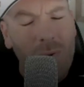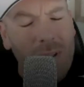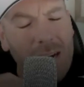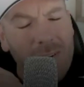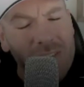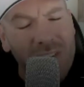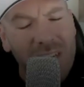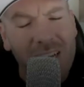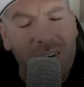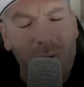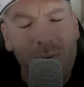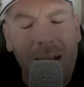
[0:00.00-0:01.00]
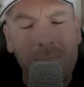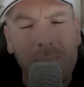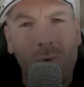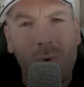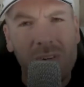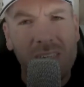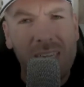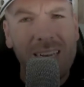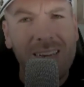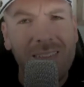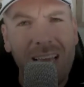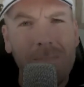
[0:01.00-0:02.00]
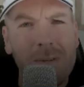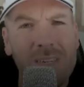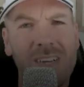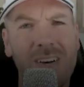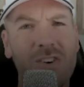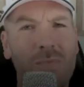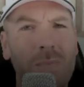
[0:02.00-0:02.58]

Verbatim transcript: Well, that was uh, we wrap towards the end of the episode.